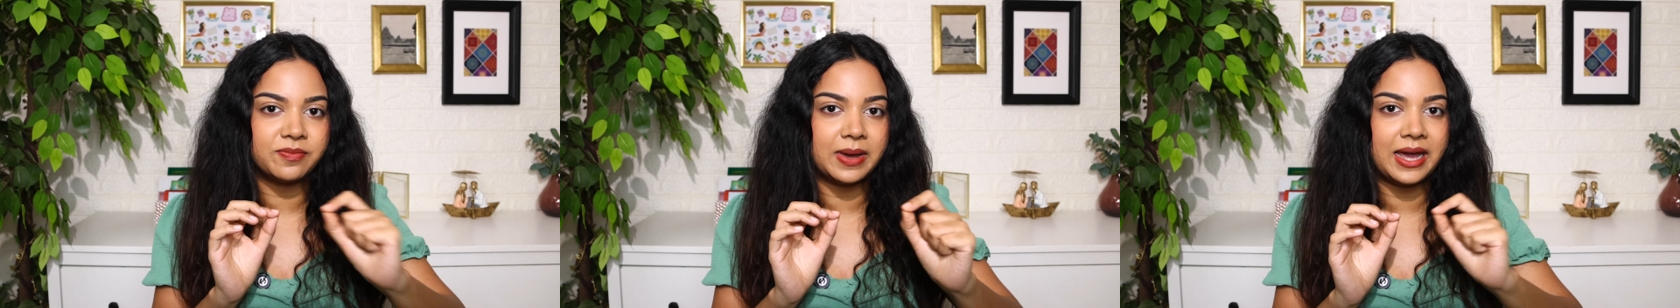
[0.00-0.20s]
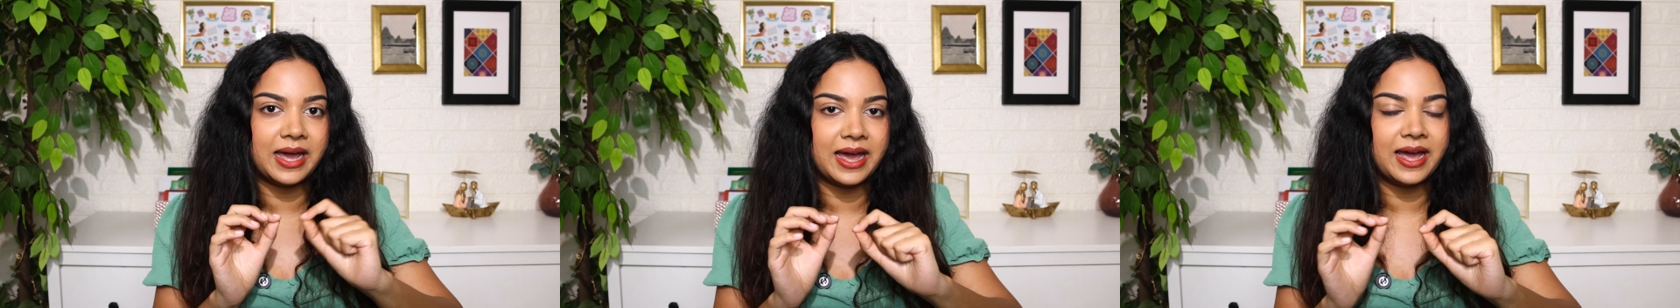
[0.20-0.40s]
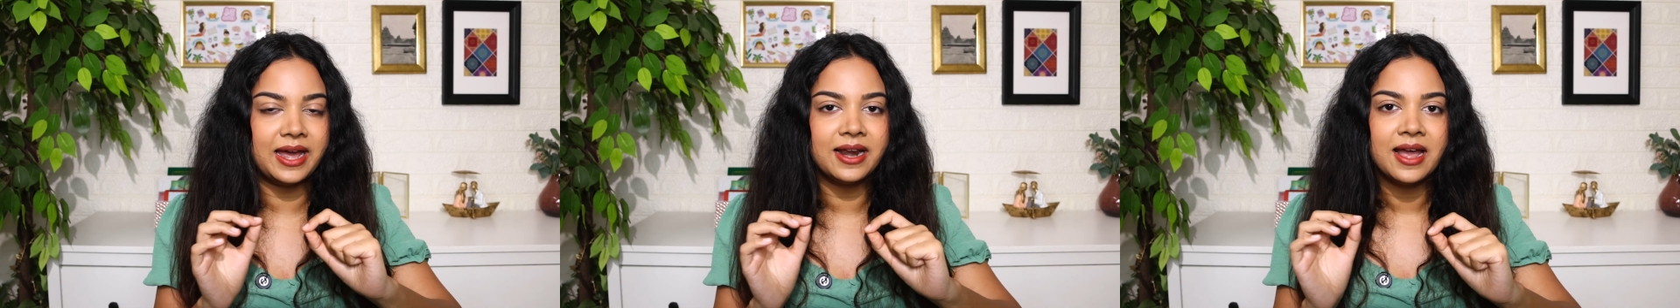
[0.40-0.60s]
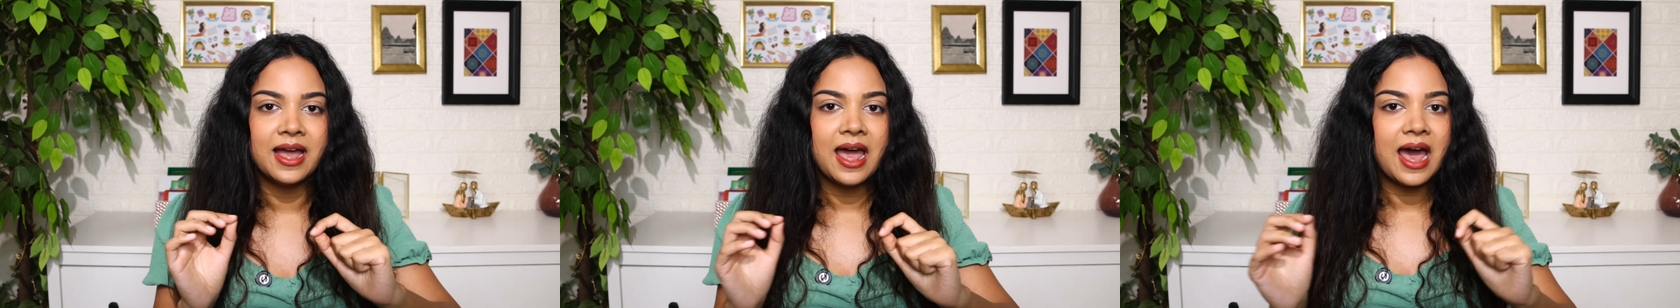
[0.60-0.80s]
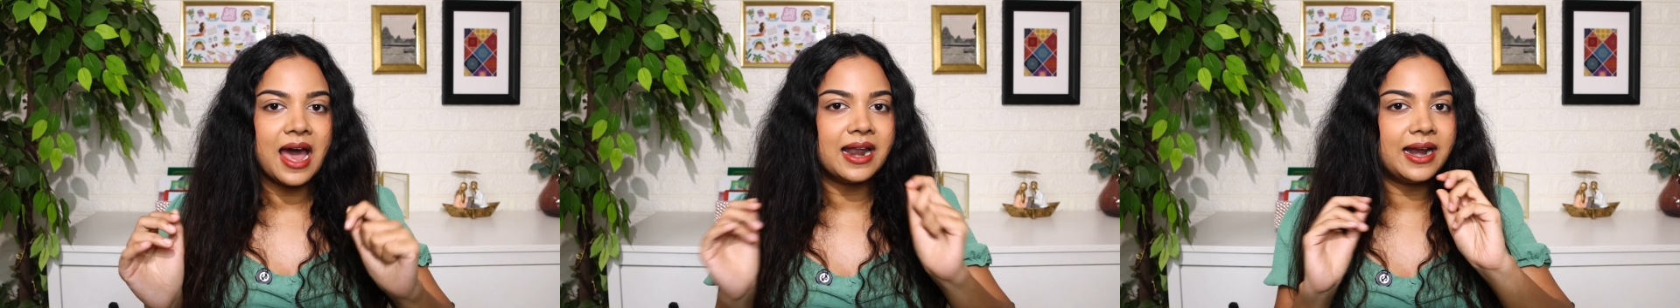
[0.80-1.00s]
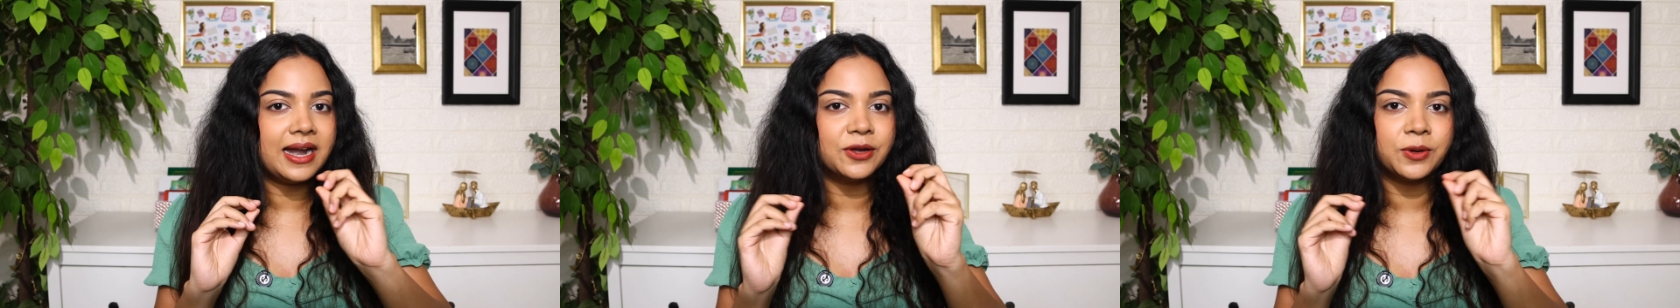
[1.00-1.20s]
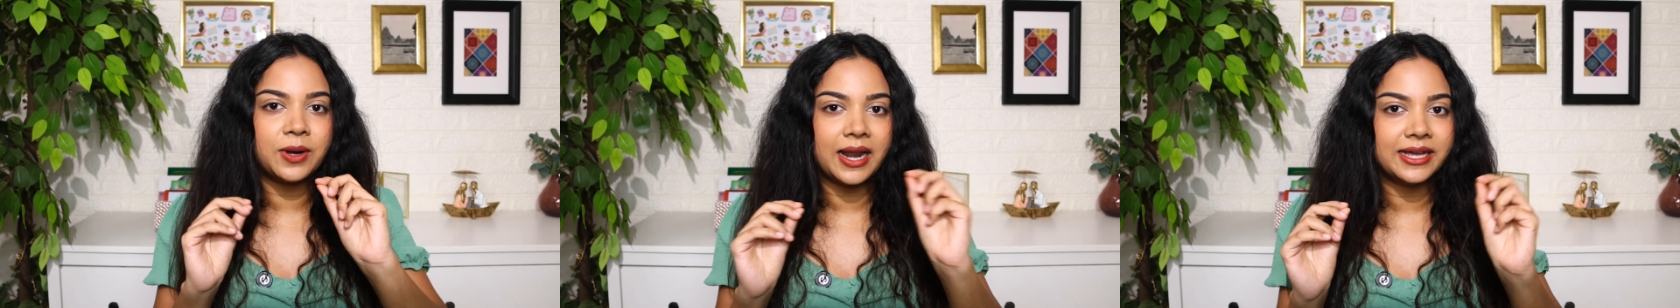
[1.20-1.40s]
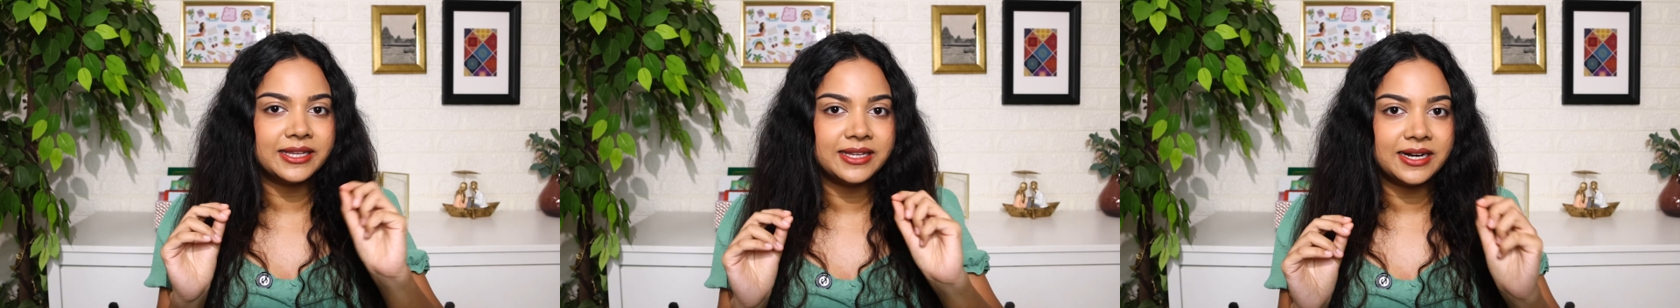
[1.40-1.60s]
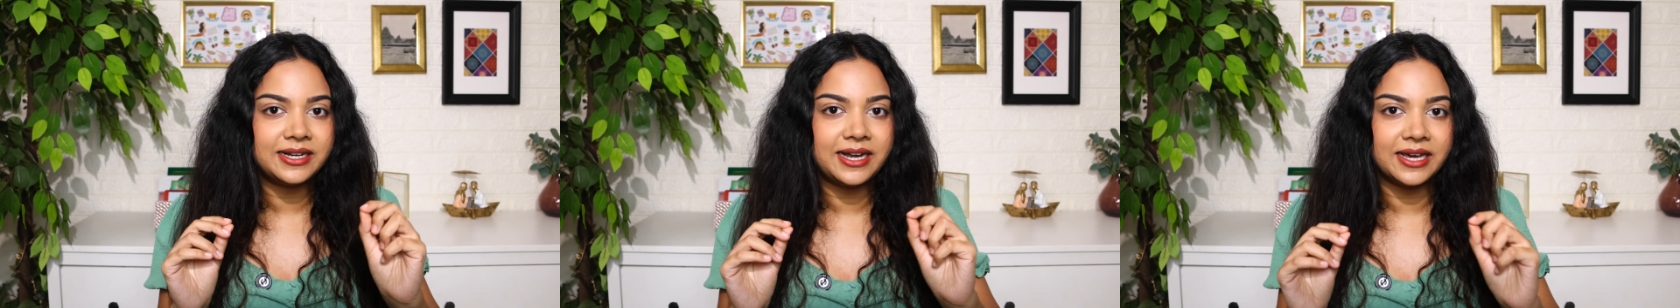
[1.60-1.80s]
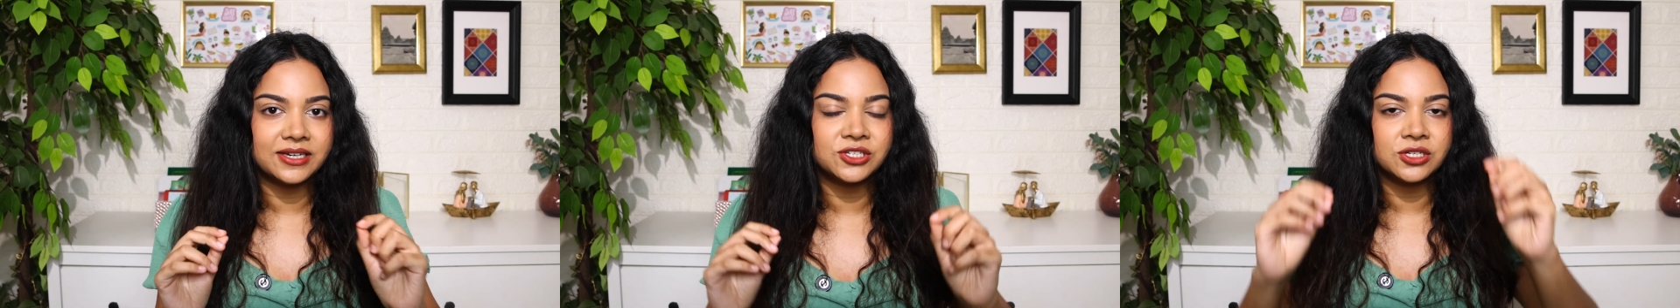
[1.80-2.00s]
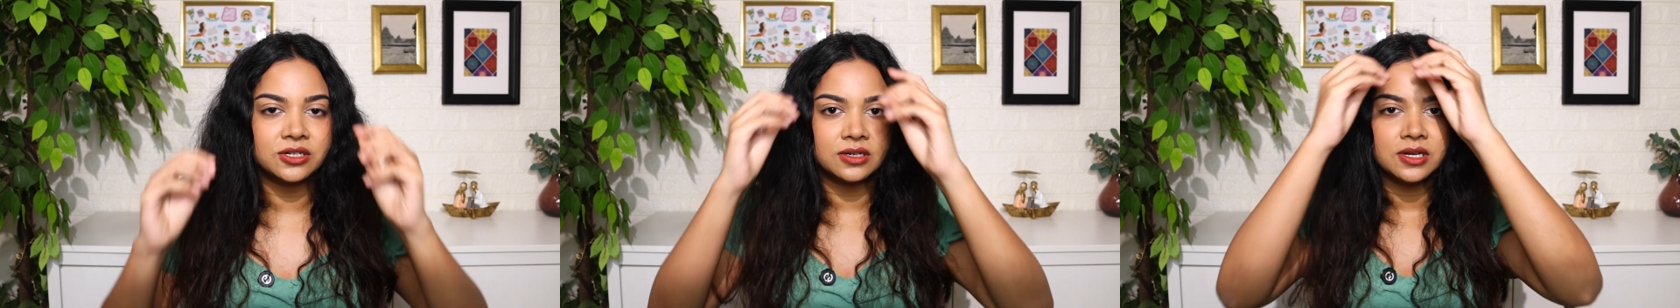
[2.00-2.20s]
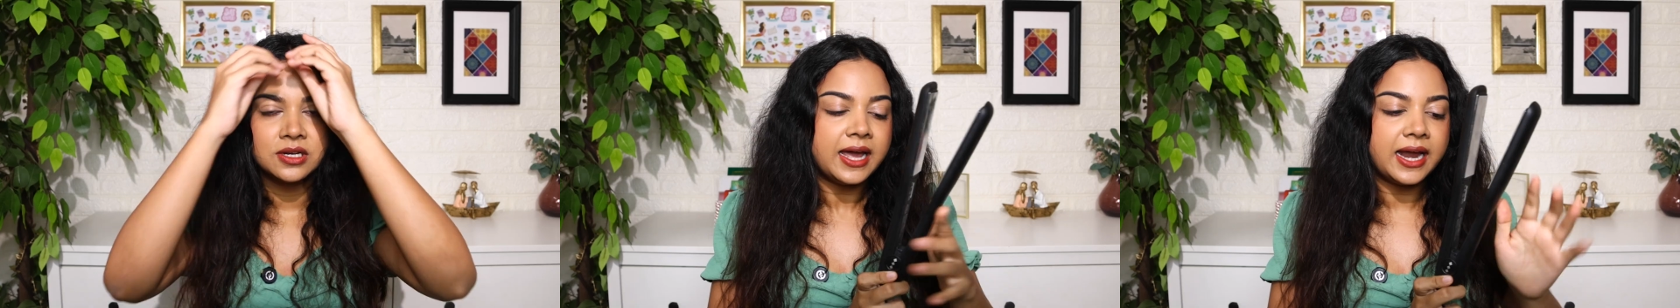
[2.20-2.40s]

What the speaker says: my hair, and I don't like that texture.